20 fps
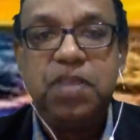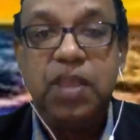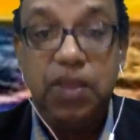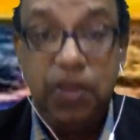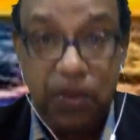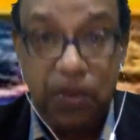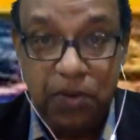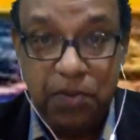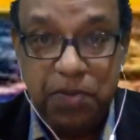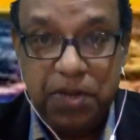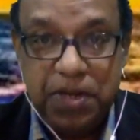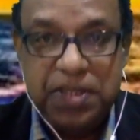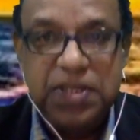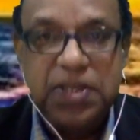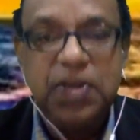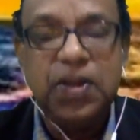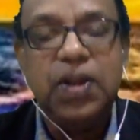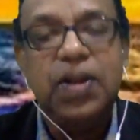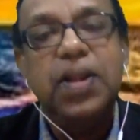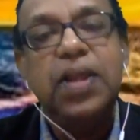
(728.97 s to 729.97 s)
you know i'm trying to
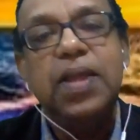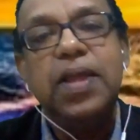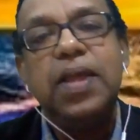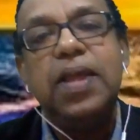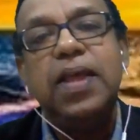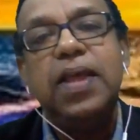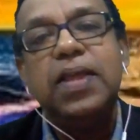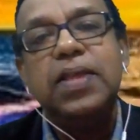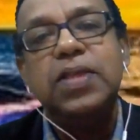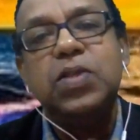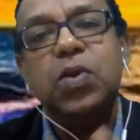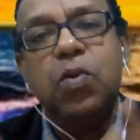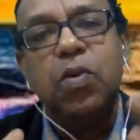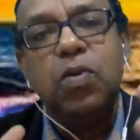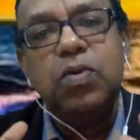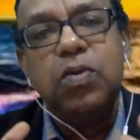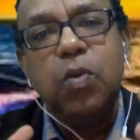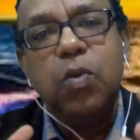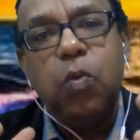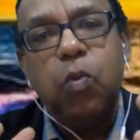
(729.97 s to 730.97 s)
say now
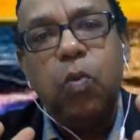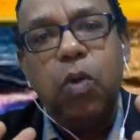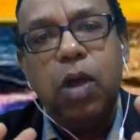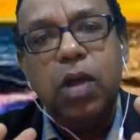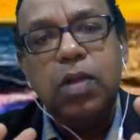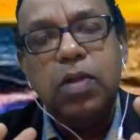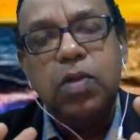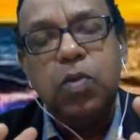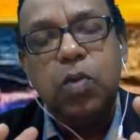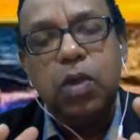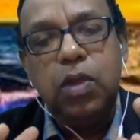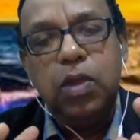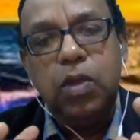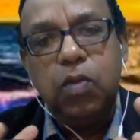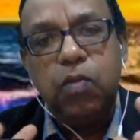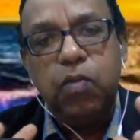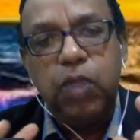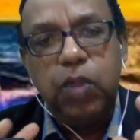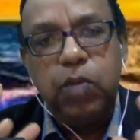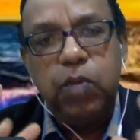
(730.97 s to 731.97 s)
so you,
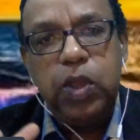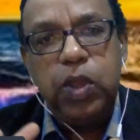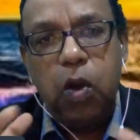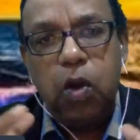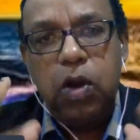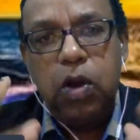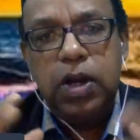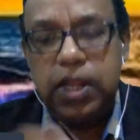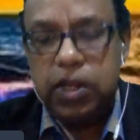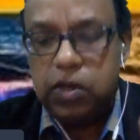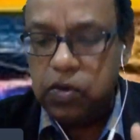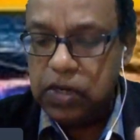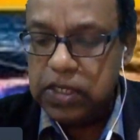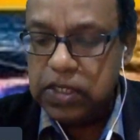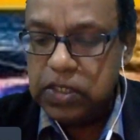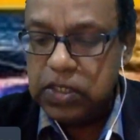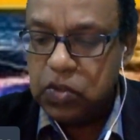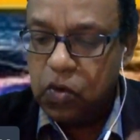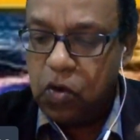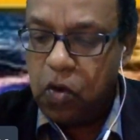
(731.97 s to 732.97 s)
we, we all need to
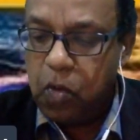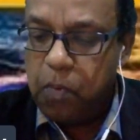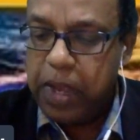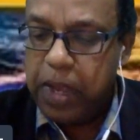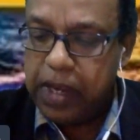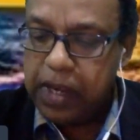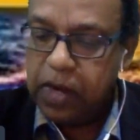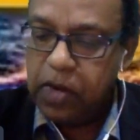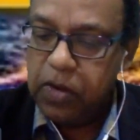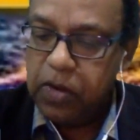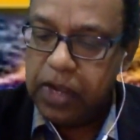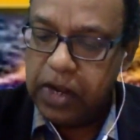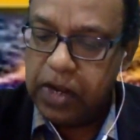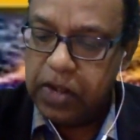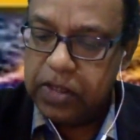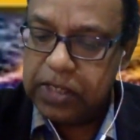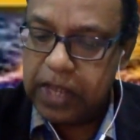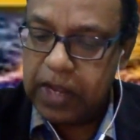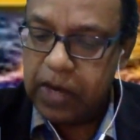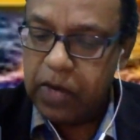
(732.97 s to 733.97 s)
do this. So go back and look at
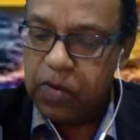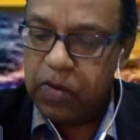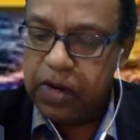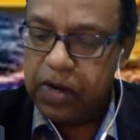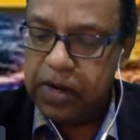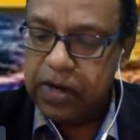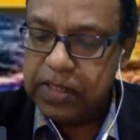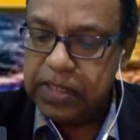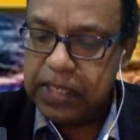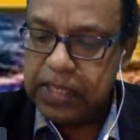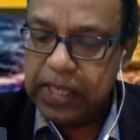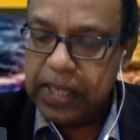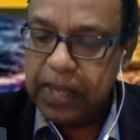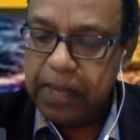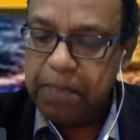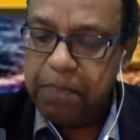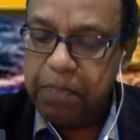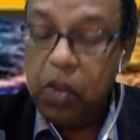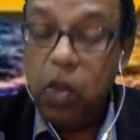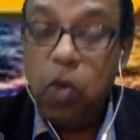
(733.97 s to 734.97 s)
your childhood and see,
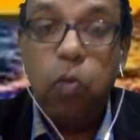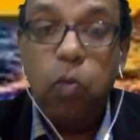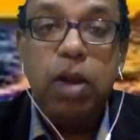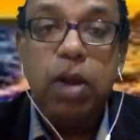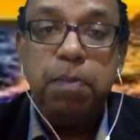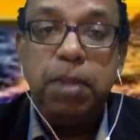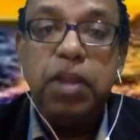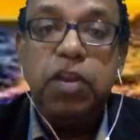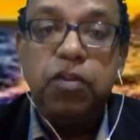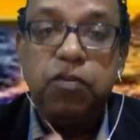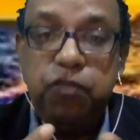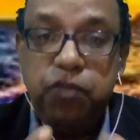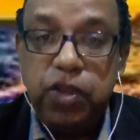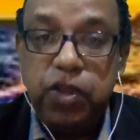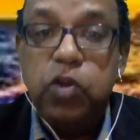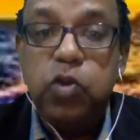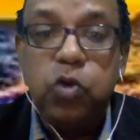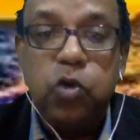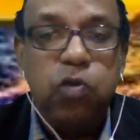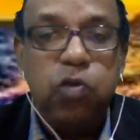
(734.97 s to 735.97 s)
yeah, what made you
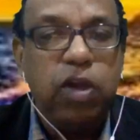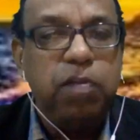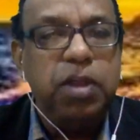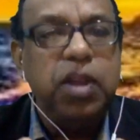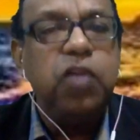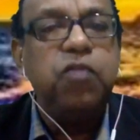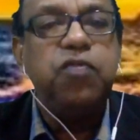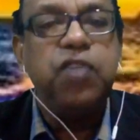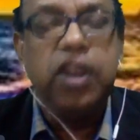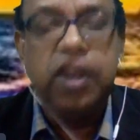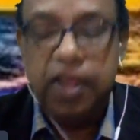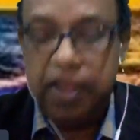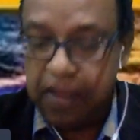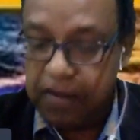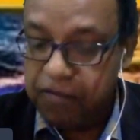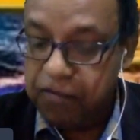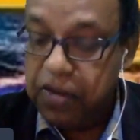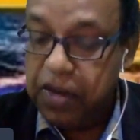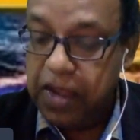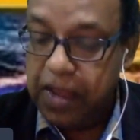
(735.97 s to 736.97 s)
feel good? What made you feel
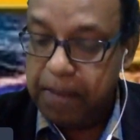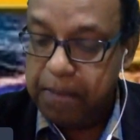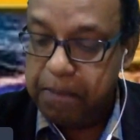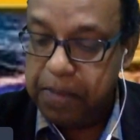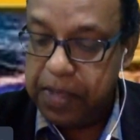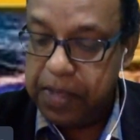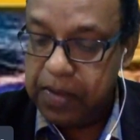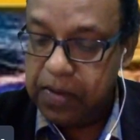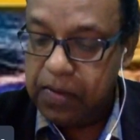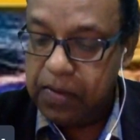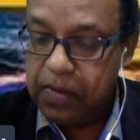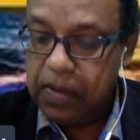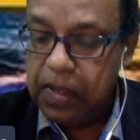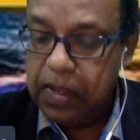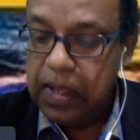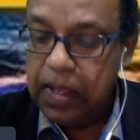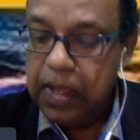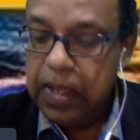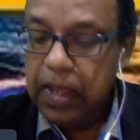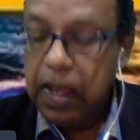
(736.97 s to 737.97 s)
feel happy? You know,
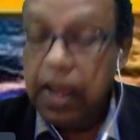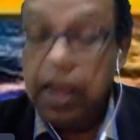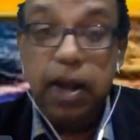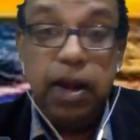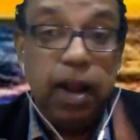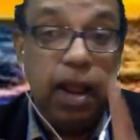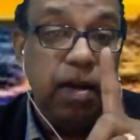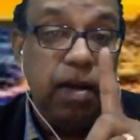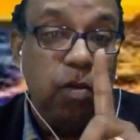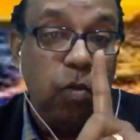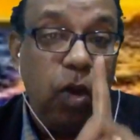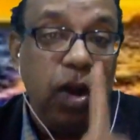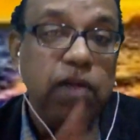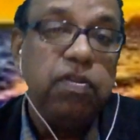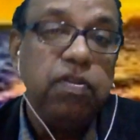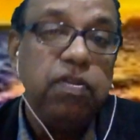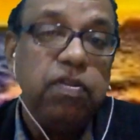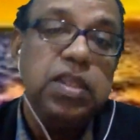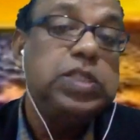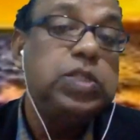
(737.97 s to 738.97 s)
and and one
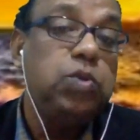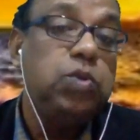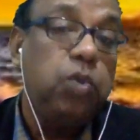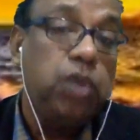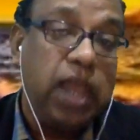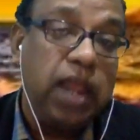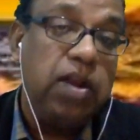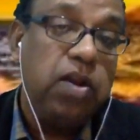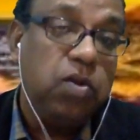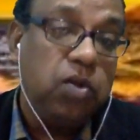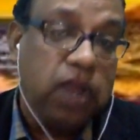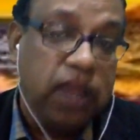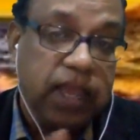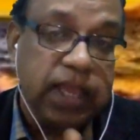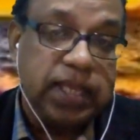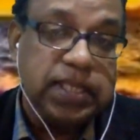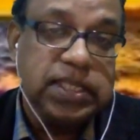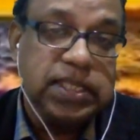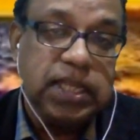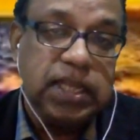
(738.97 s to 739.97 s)
of the things you can do,
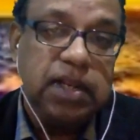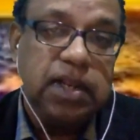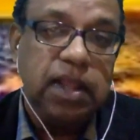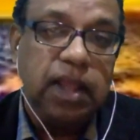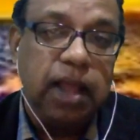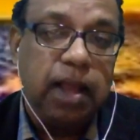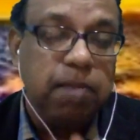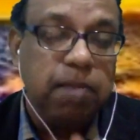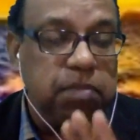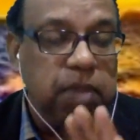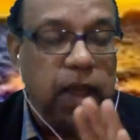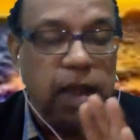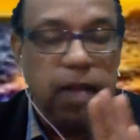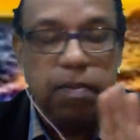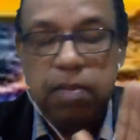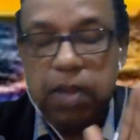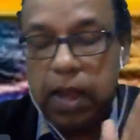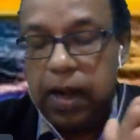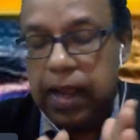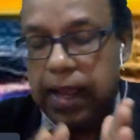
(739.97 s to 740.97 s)
like I said, um,
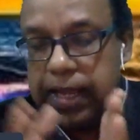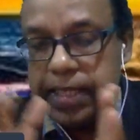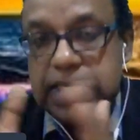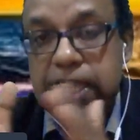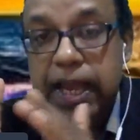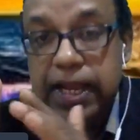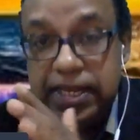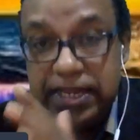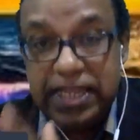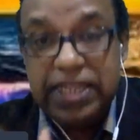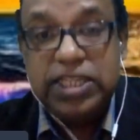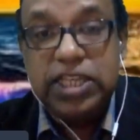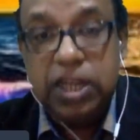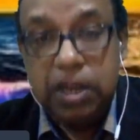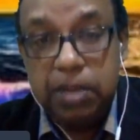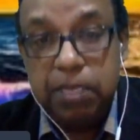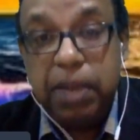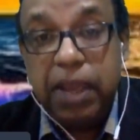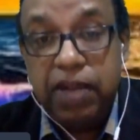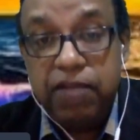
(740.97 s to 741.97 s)
like I said, I teach
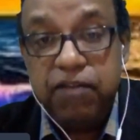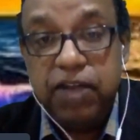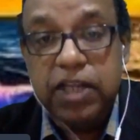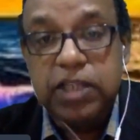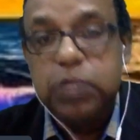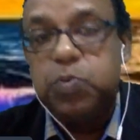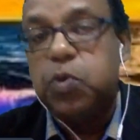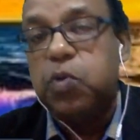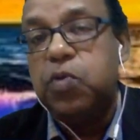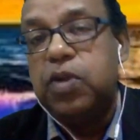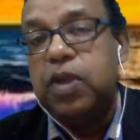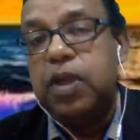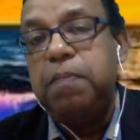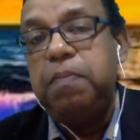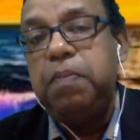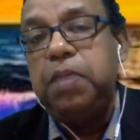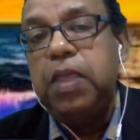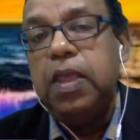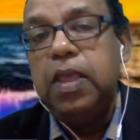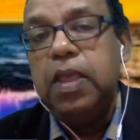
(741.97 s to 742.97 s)
it in my advanced
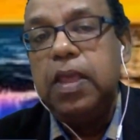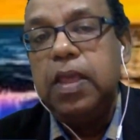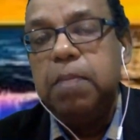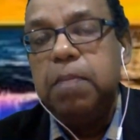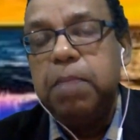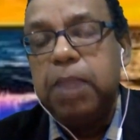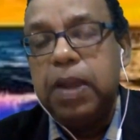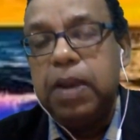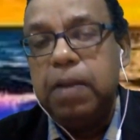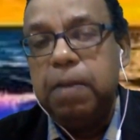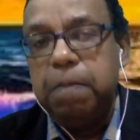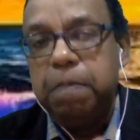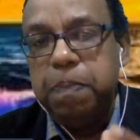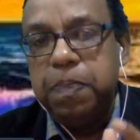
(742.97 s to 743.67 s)
program, but